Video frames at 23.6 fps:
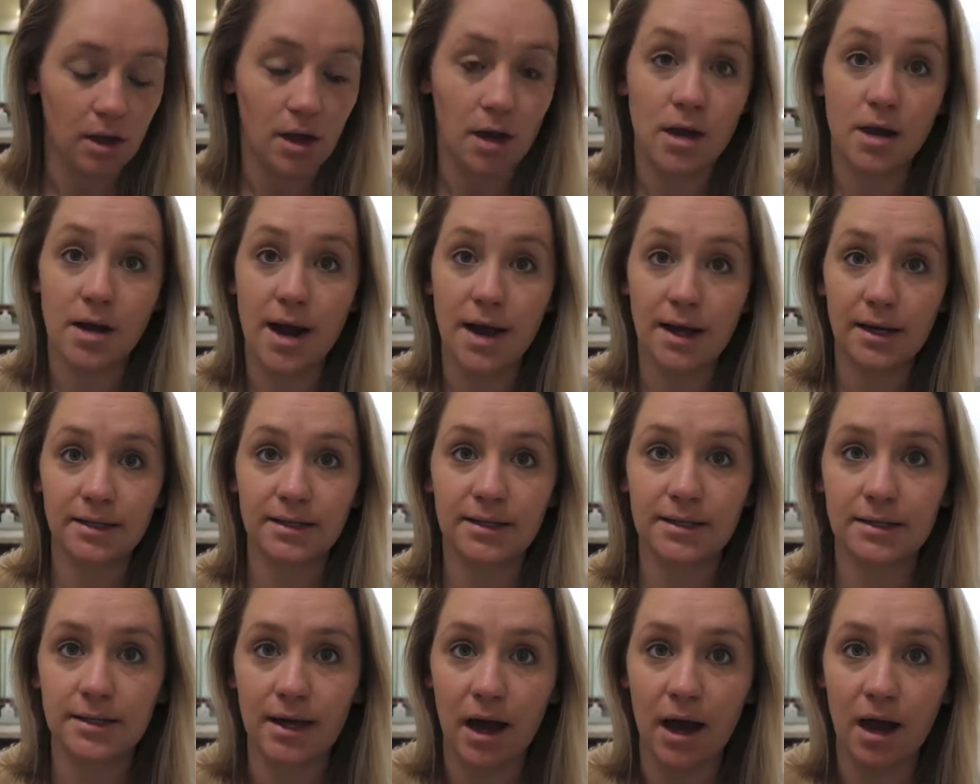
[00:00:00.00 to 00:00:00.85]
Next
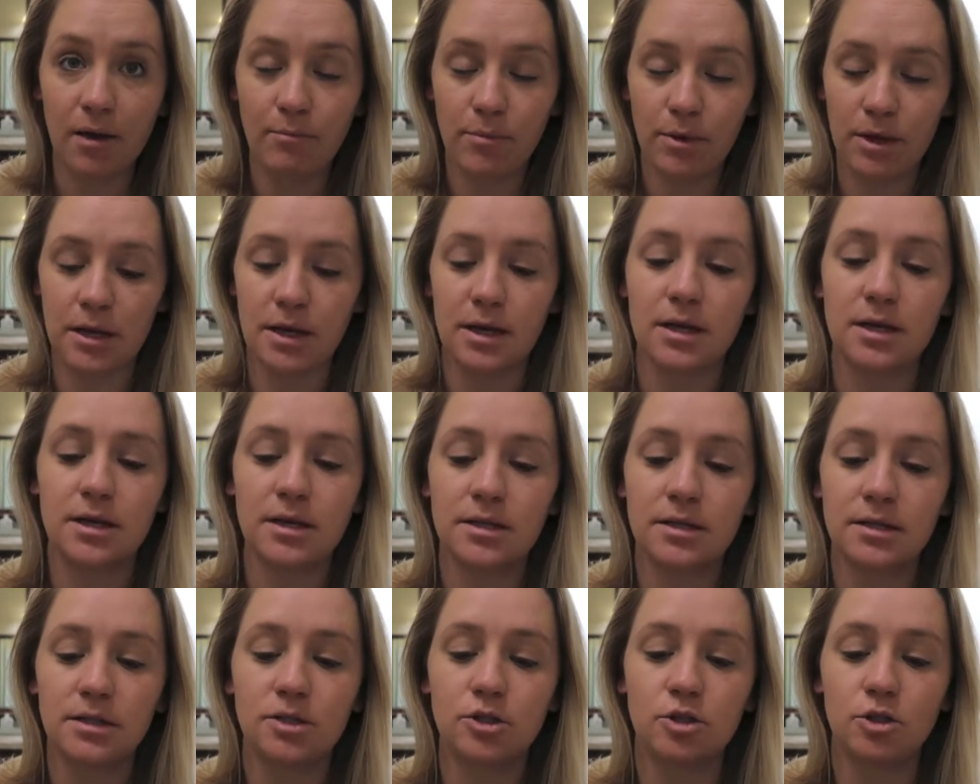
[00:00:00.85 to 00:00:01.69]
step
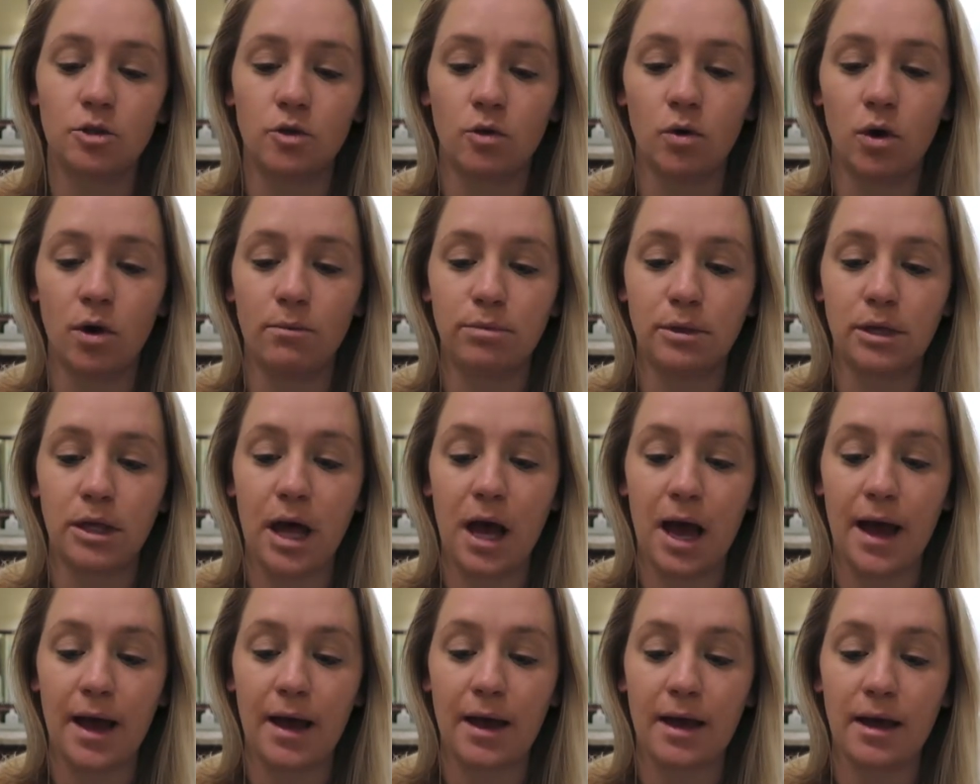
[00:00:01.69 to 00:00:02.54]
is to
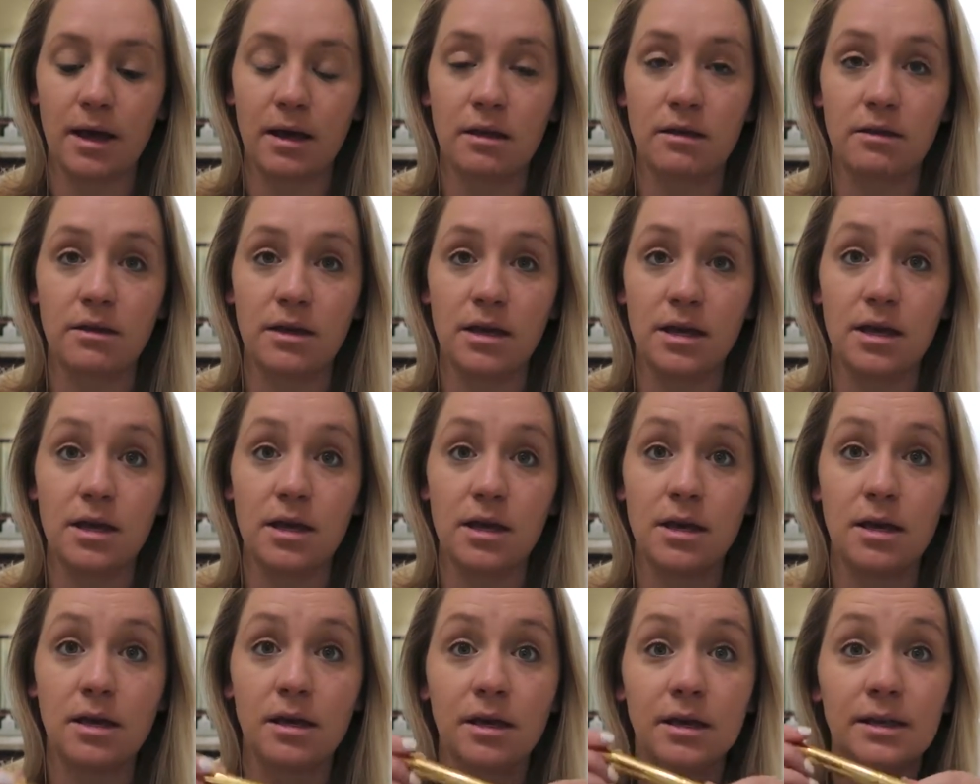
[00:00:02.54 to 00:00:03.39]
apply
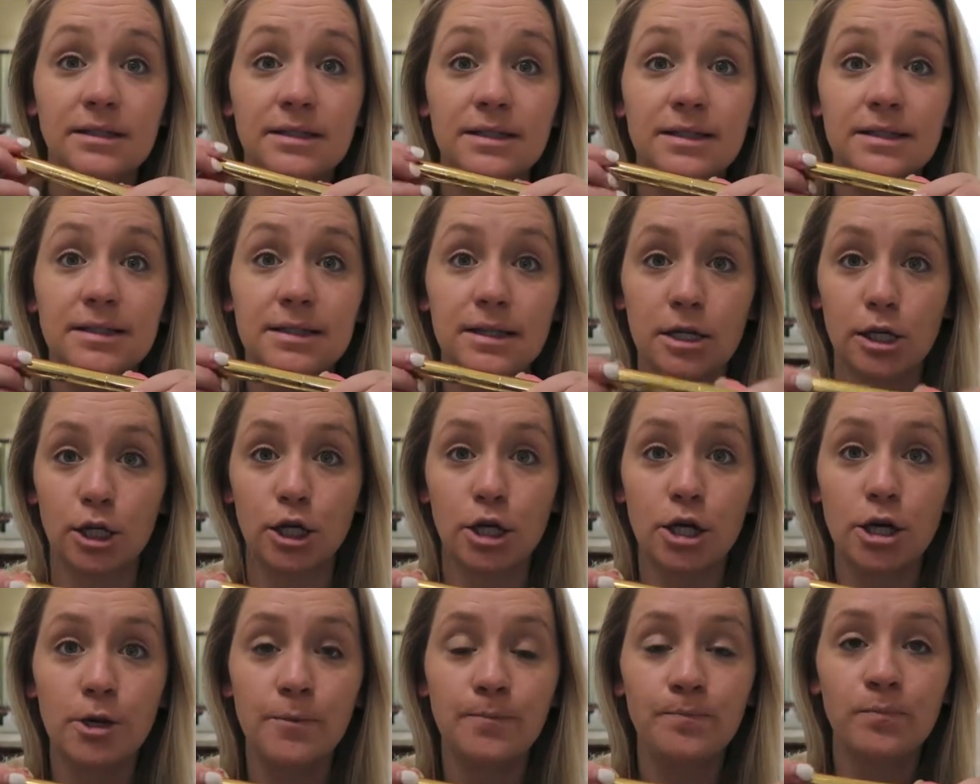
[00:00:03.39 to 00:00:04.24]
the
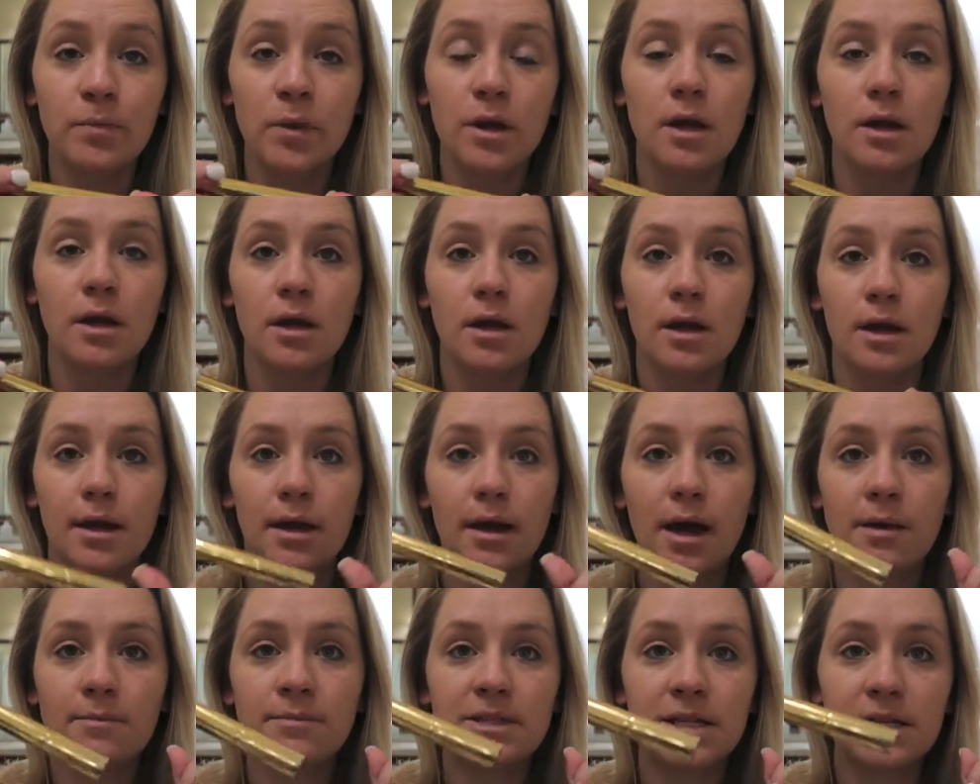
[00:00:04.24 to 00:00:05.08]
concealer. It
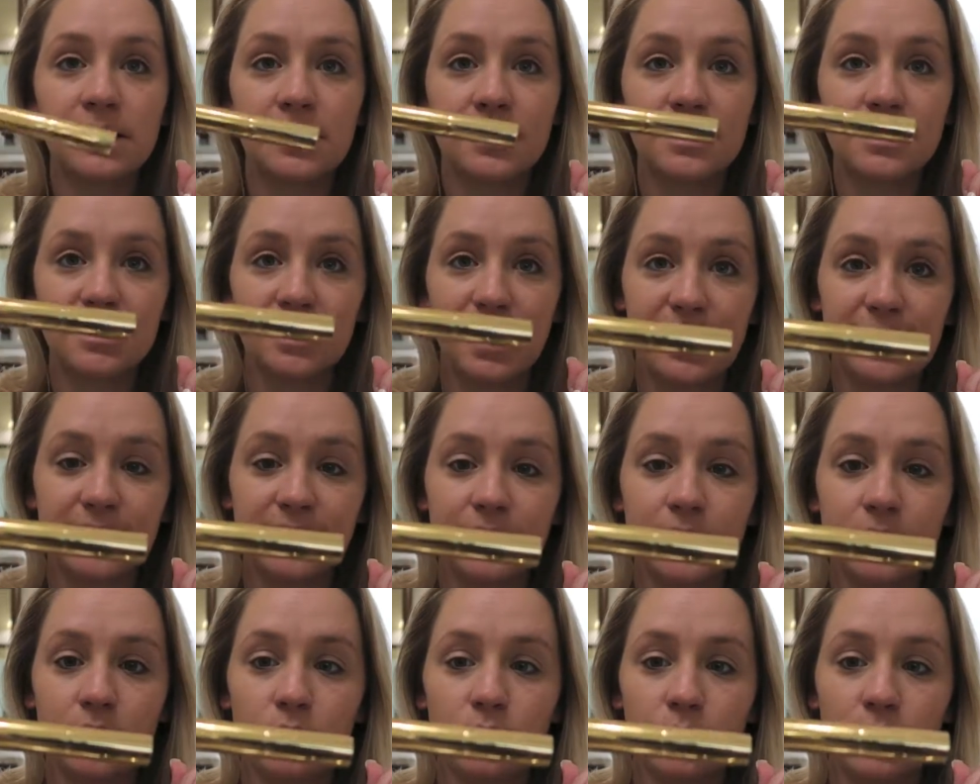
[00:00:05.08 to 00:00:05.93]
comes in this
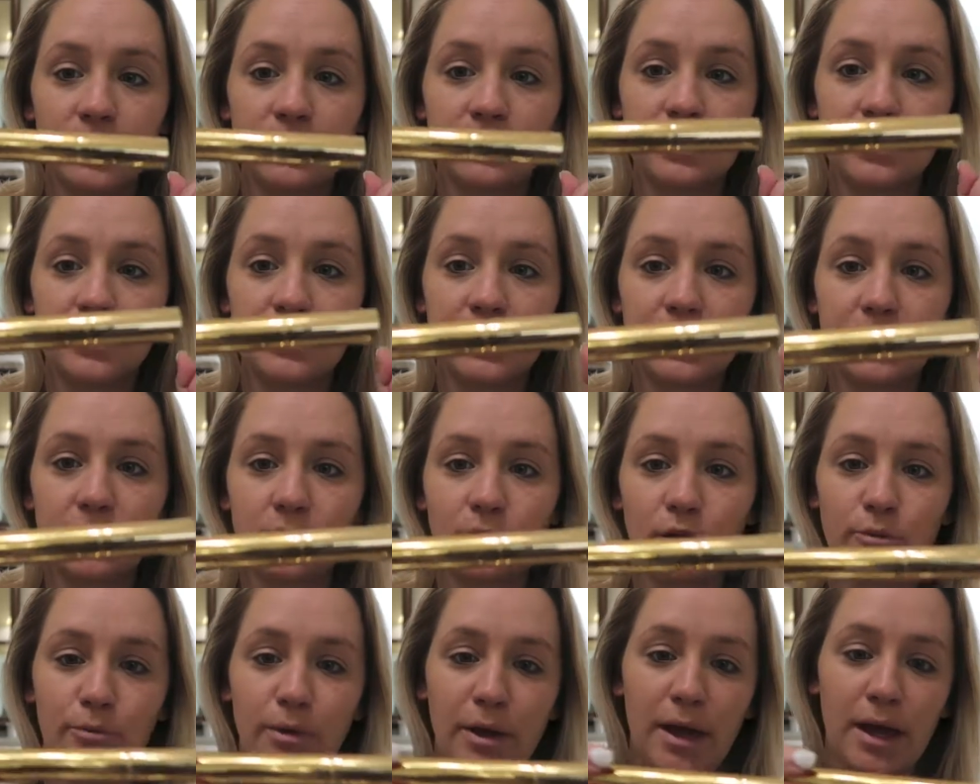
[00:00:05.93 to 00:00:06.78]
nice little
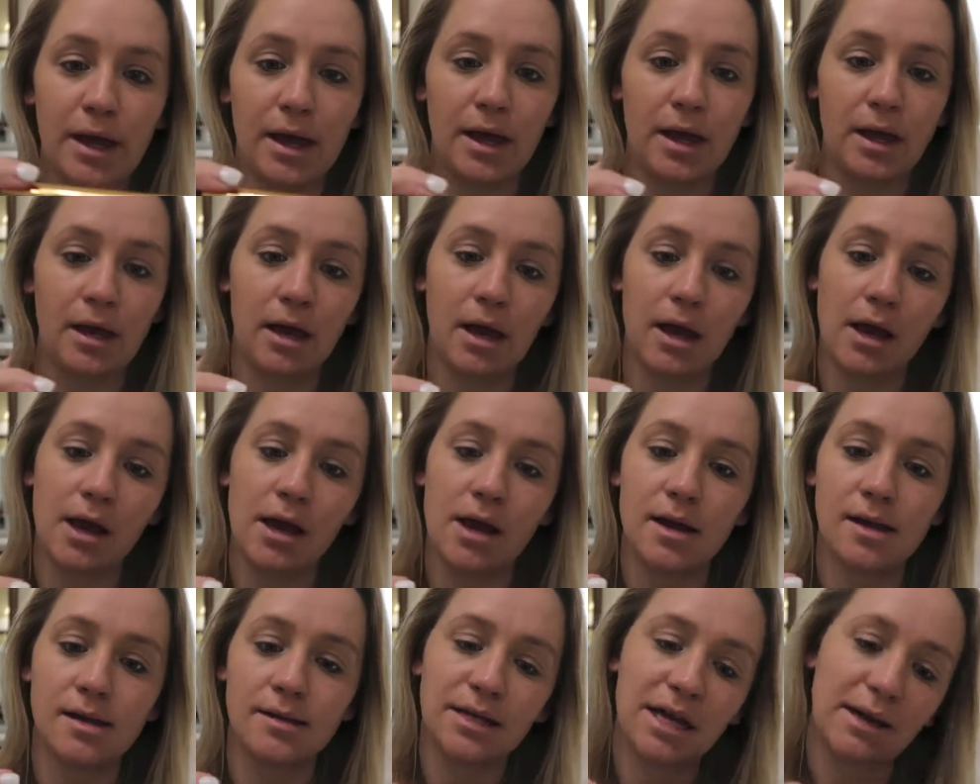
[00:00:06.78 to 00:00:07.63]
concealer pen
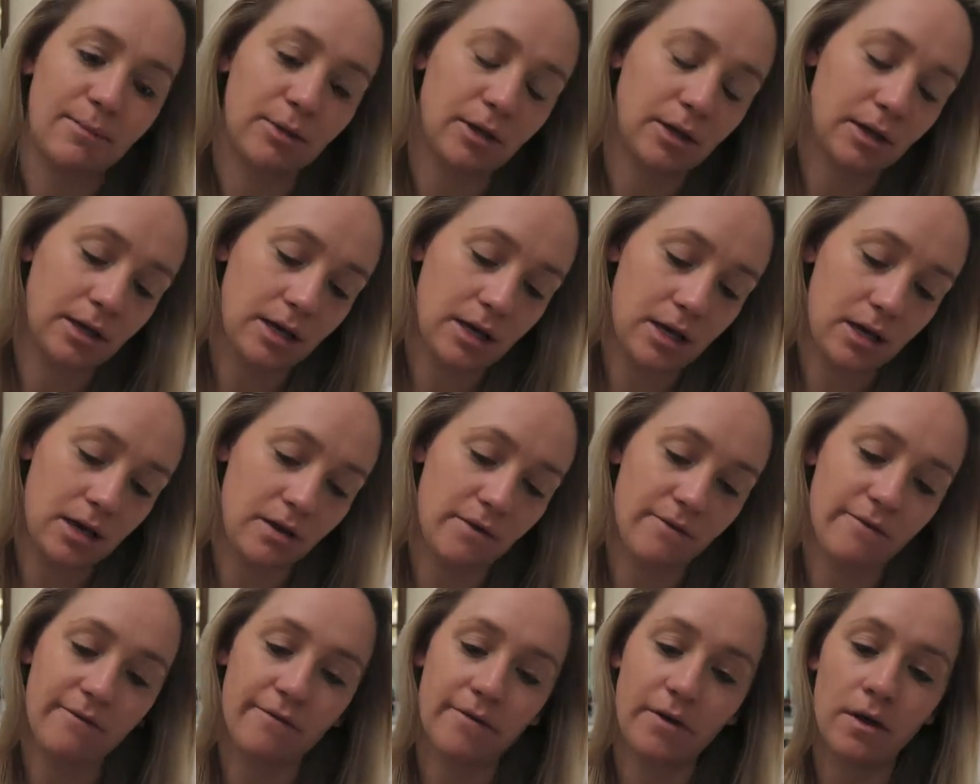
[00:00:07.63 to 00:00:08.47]
and I
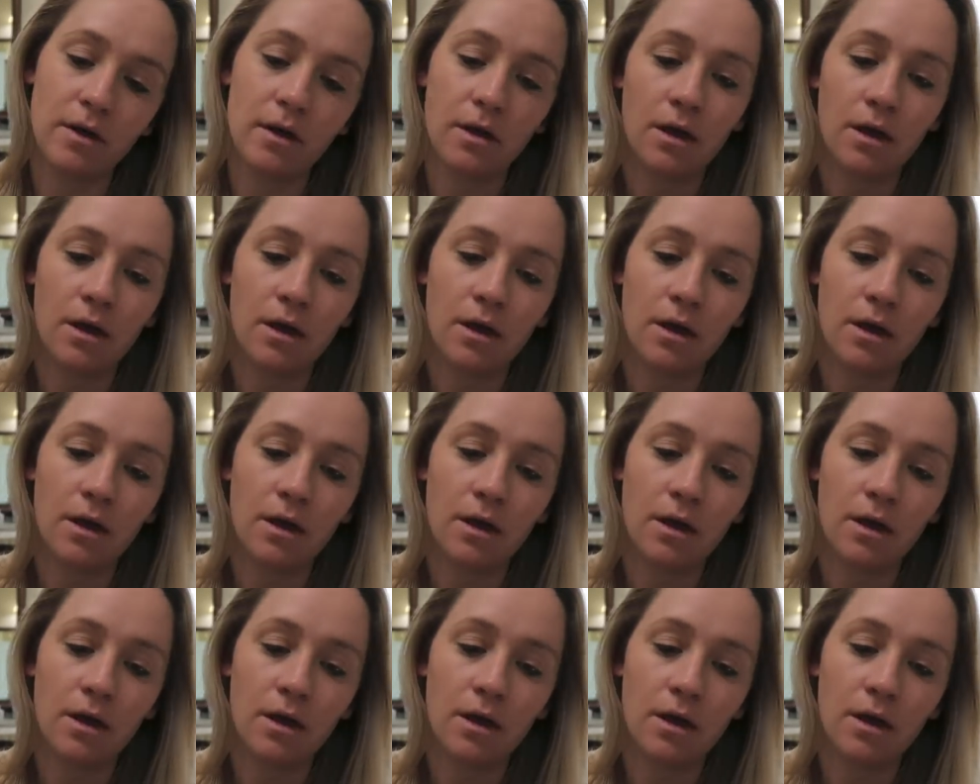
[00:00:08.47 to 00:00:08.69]
believe